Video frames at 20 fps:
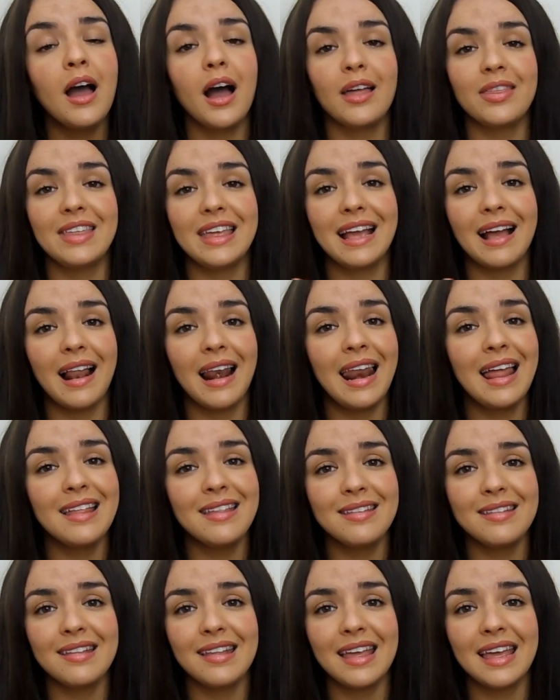I think
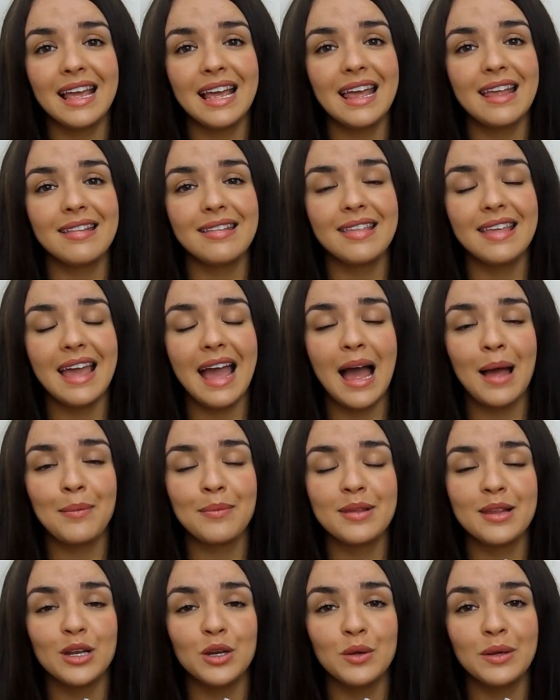cleansing is the
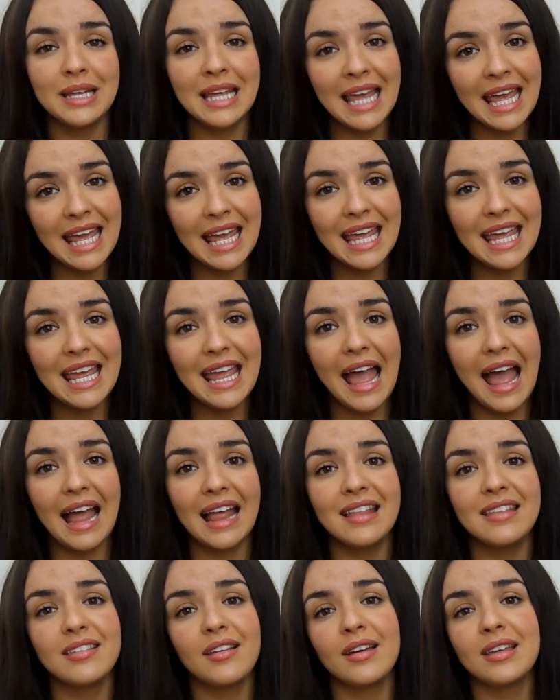absolute key
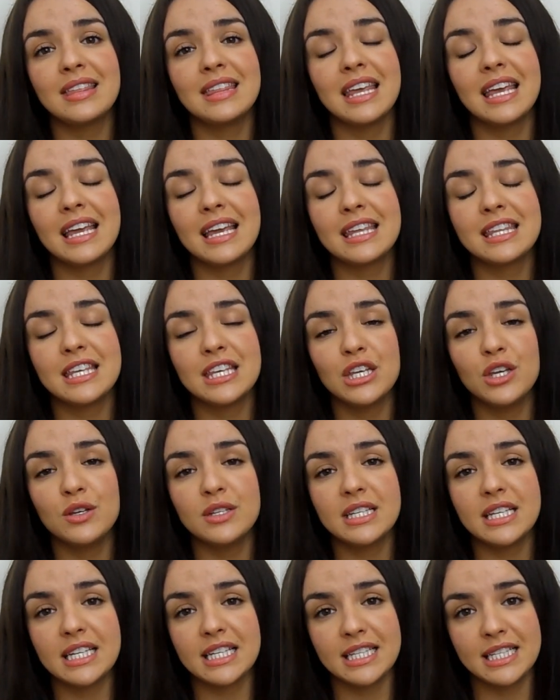and I think that
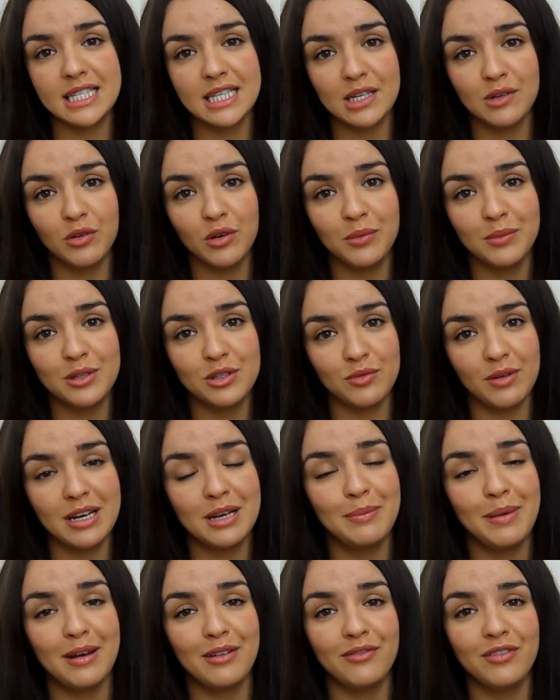using a serum is
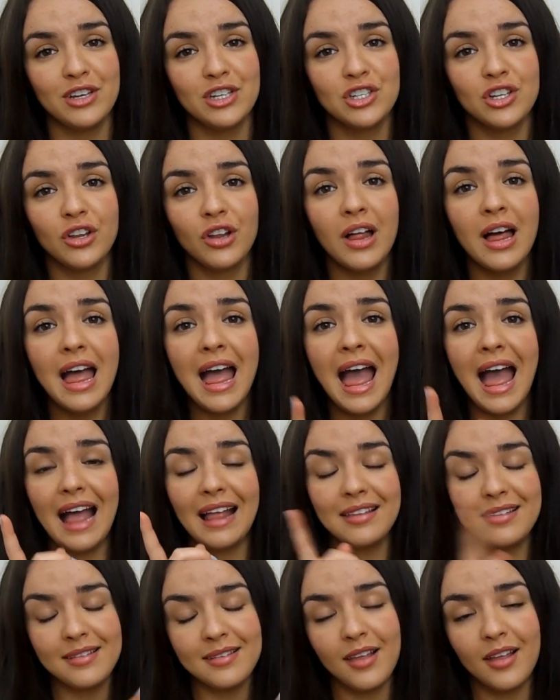really beneficial
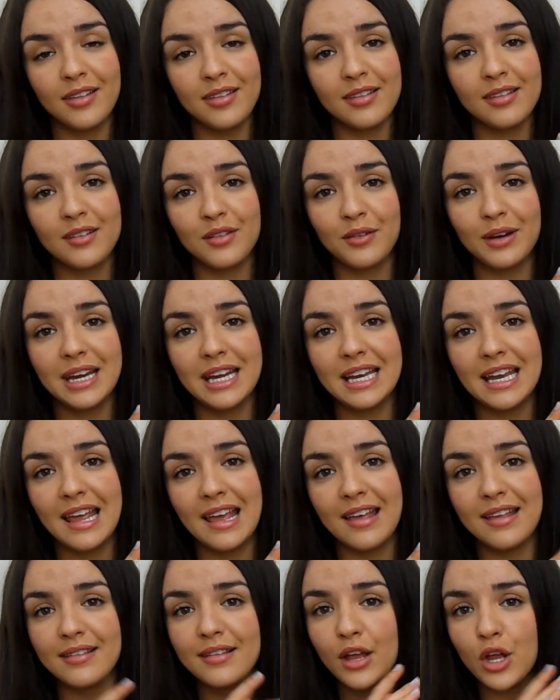and
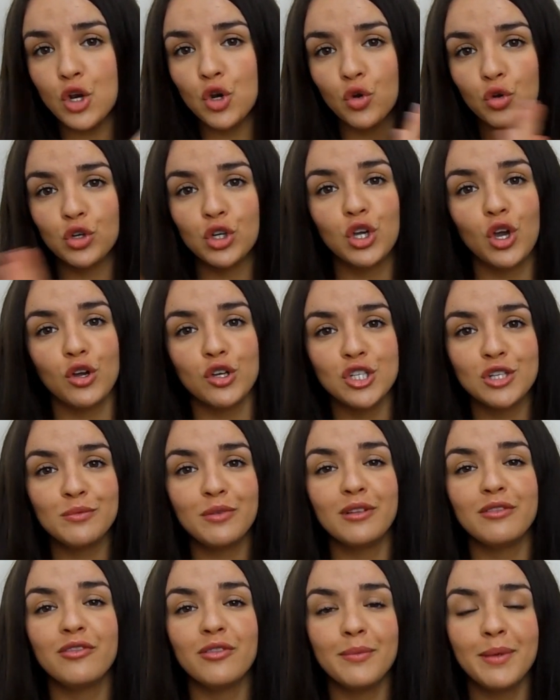sunscreen is a
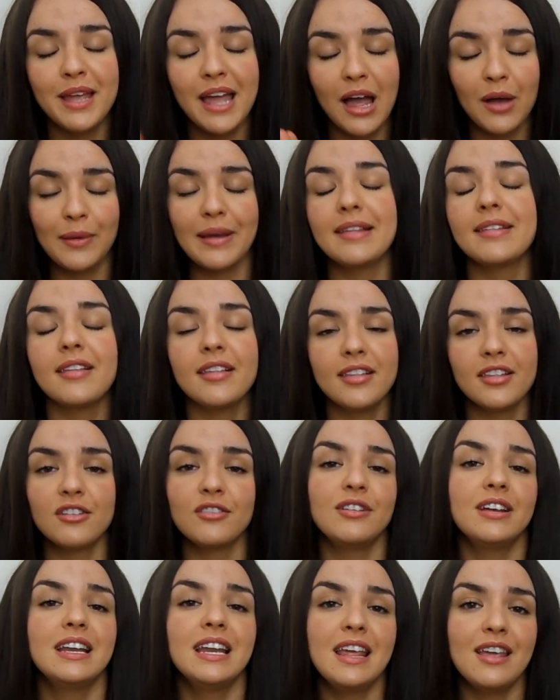non-negotiable for me. I wear
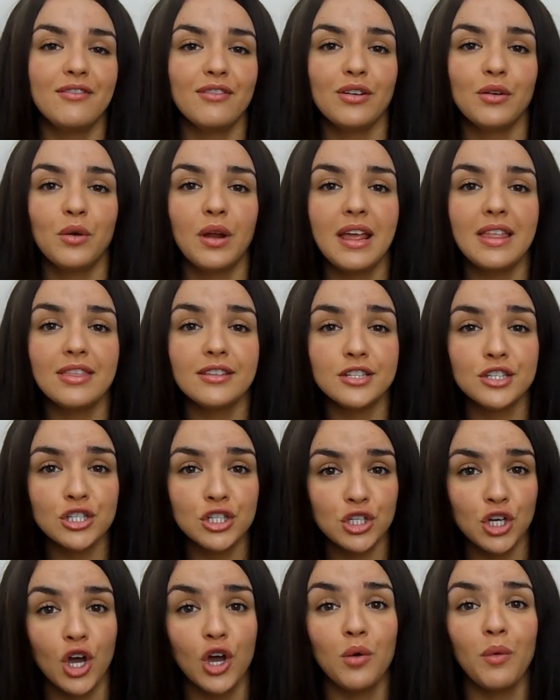sunscreen even in the
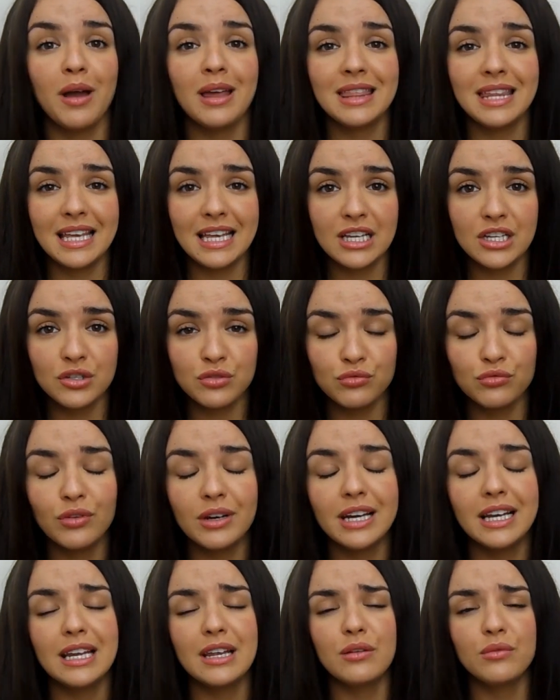snow. I think it's
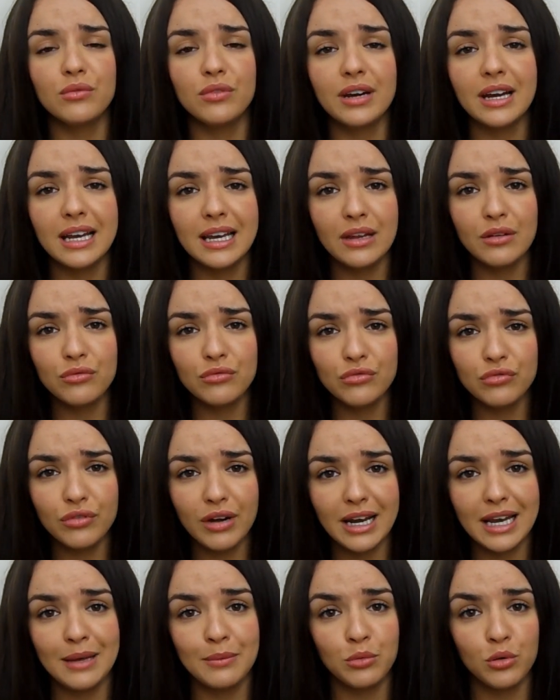really, really,
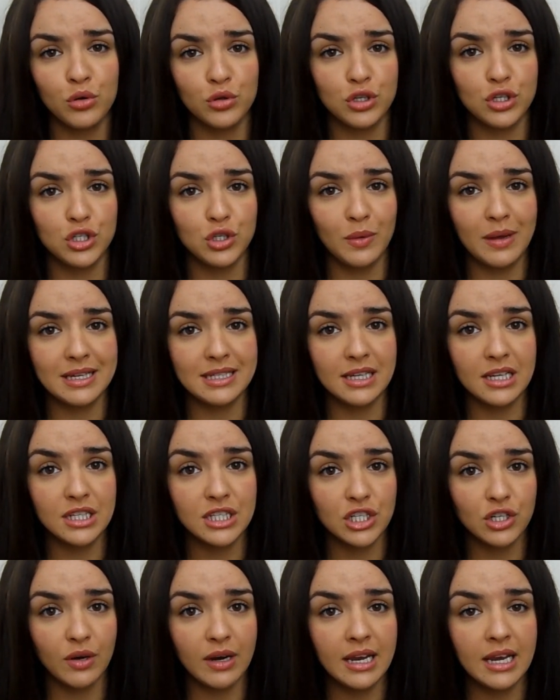really important to wear
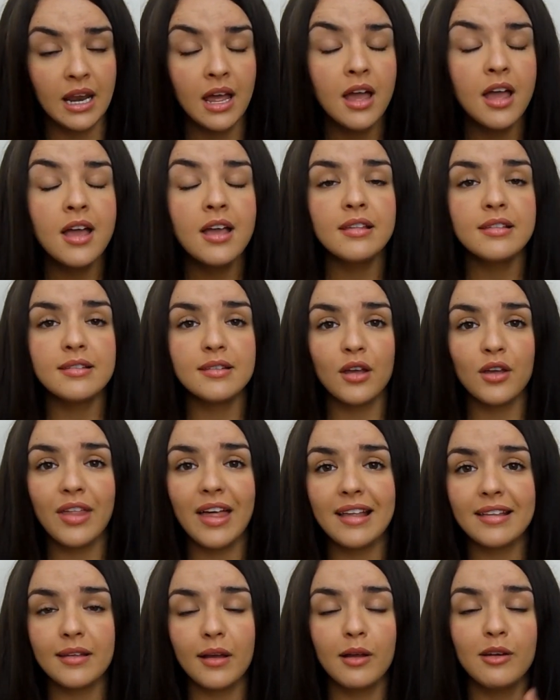sunscreen.
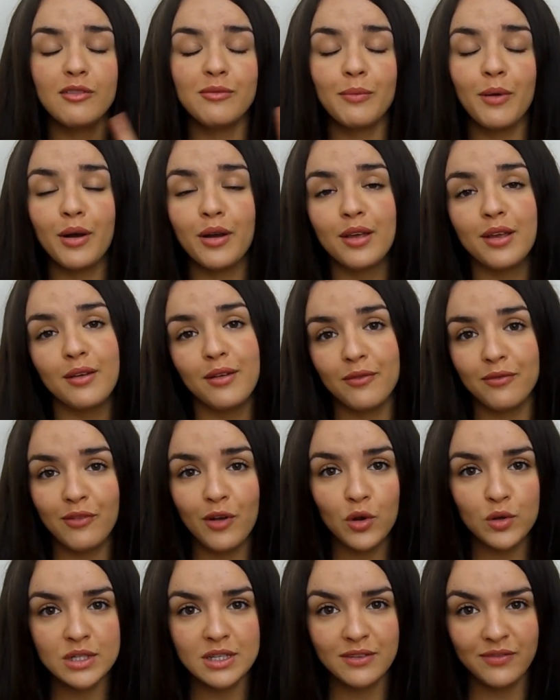So that's kind kind of my
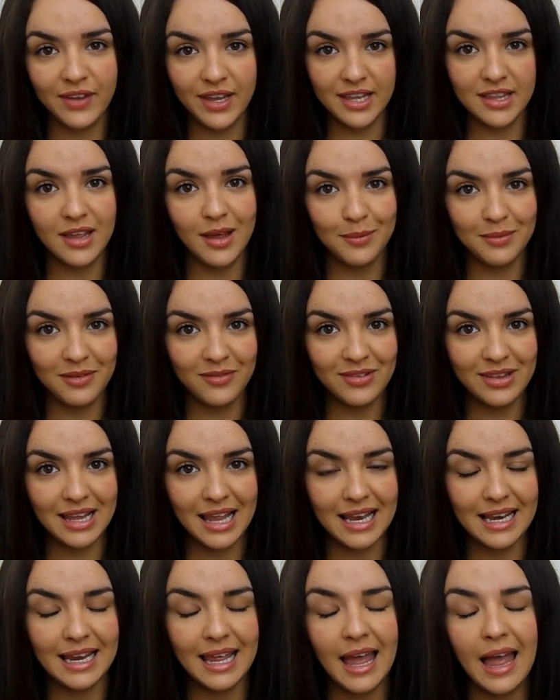philosophy in terms of
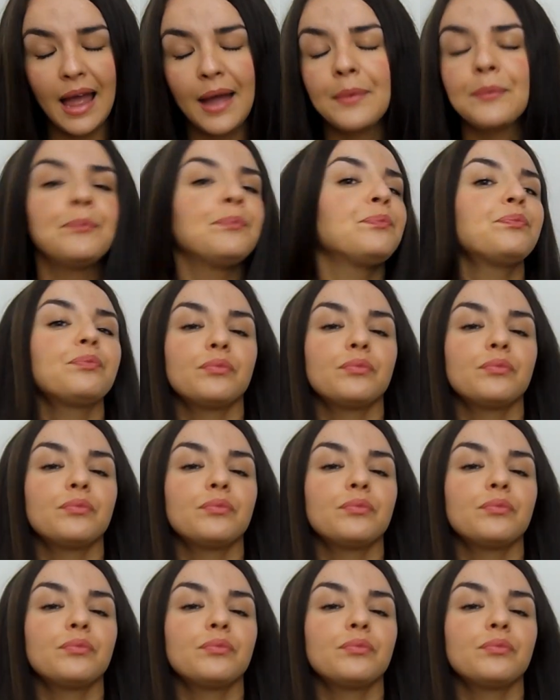skincare.